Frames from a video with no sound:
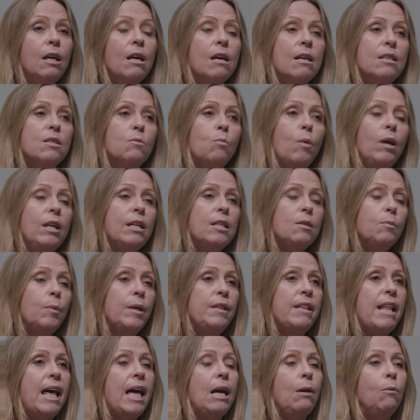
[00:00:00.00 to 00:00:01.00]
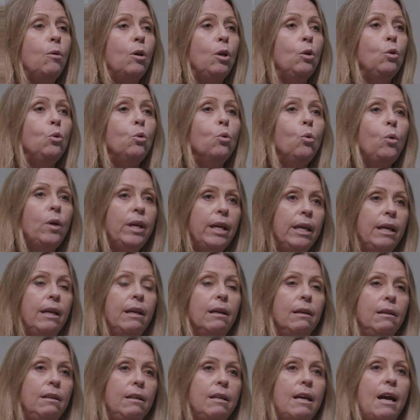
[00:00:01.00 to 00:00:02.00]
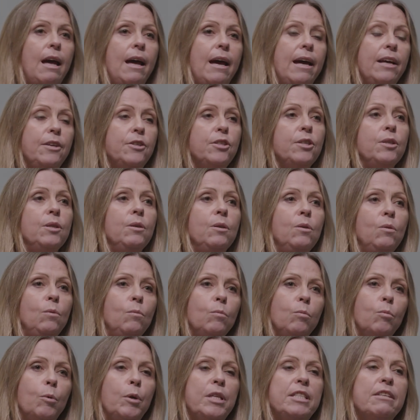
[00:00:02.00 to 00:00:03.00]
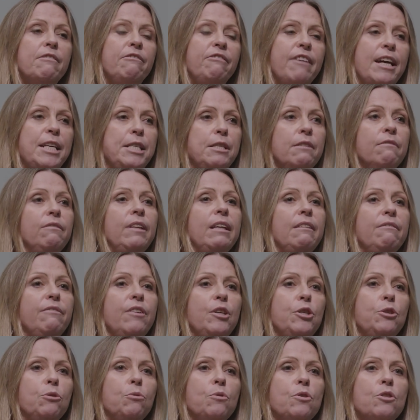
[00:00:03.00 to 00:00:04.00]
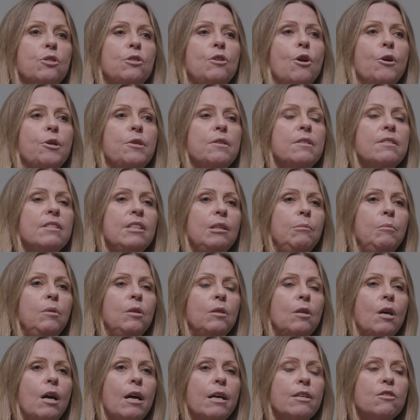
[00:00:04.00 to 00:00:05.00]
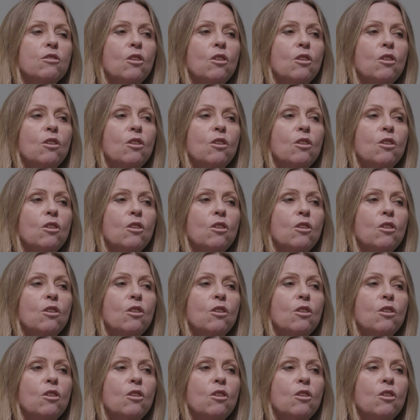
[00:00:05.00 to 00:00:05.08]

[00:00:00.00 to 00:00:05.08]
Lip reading: as well as when they were looking at what is effectively visual snow stimuli.